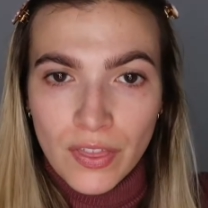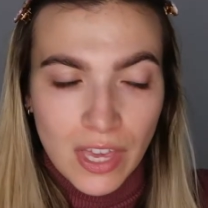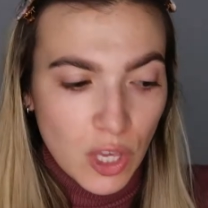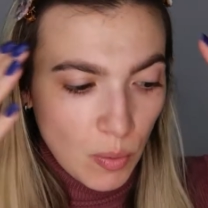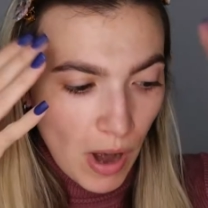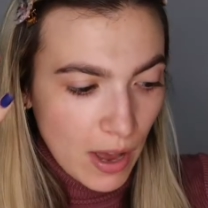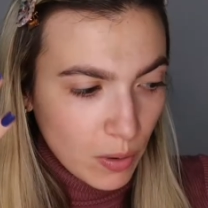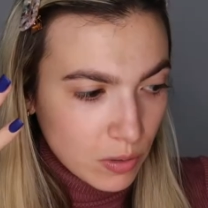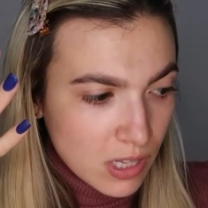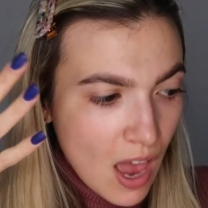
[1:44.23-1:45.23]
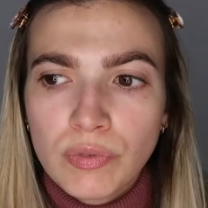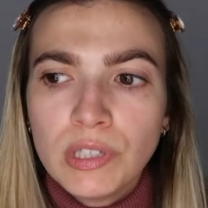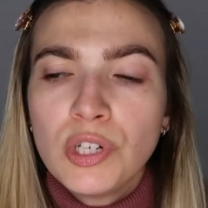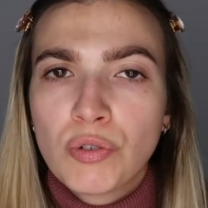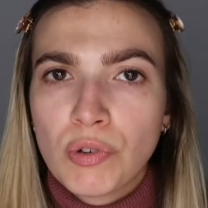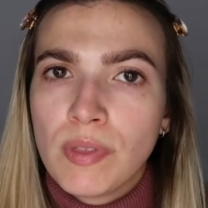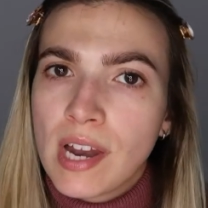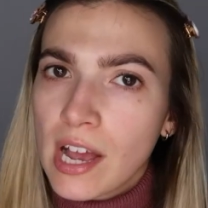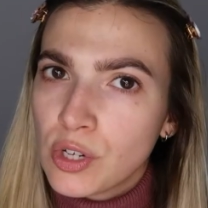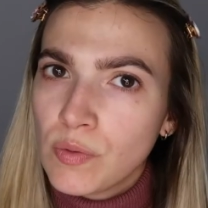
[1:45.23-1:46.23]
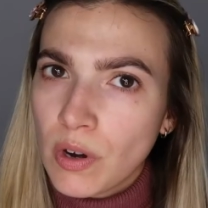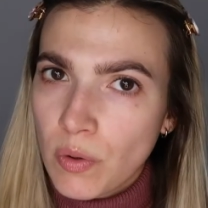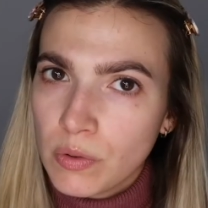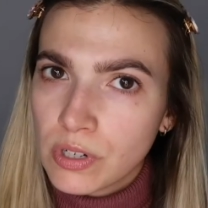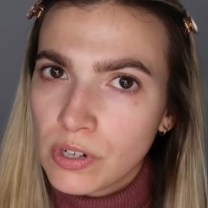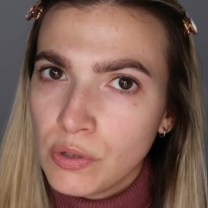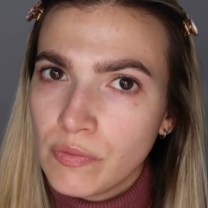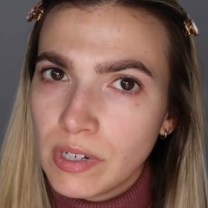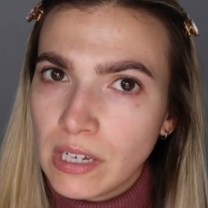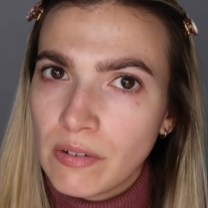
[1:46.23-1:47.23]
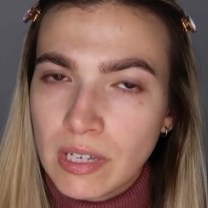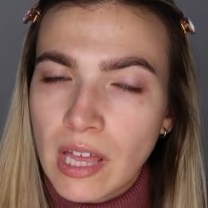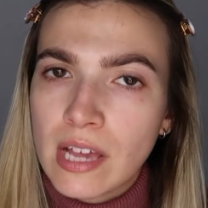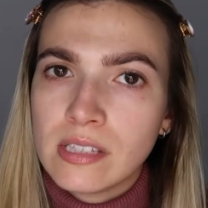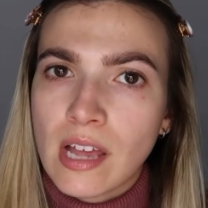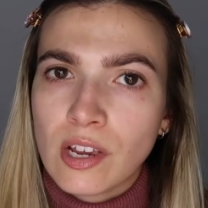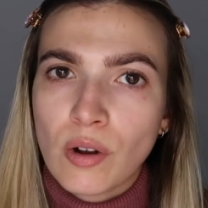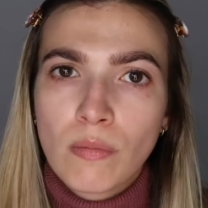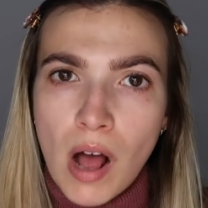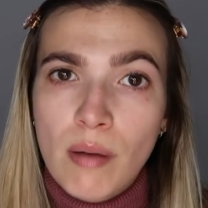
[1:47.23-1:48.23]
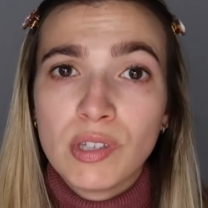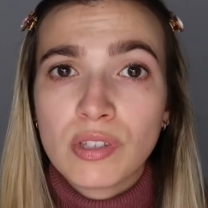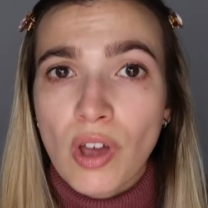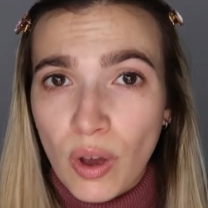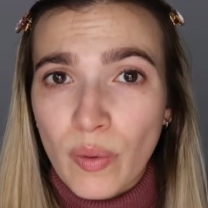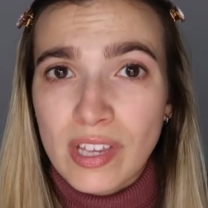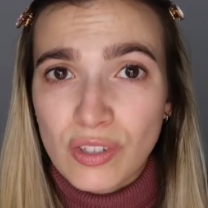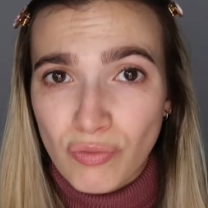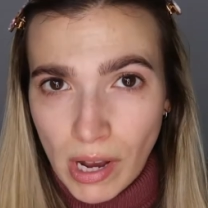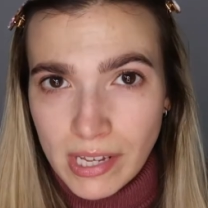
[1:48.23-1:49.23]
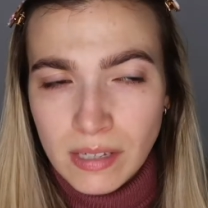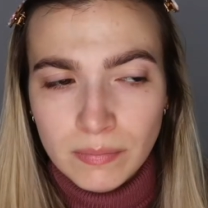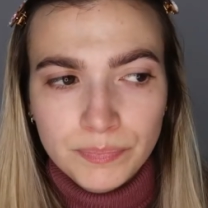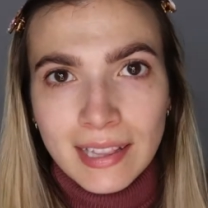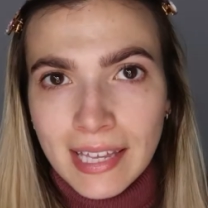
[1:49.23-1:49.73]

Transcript: Thank you, brows. It's really true that as you get older, you really realize that your mom is always right.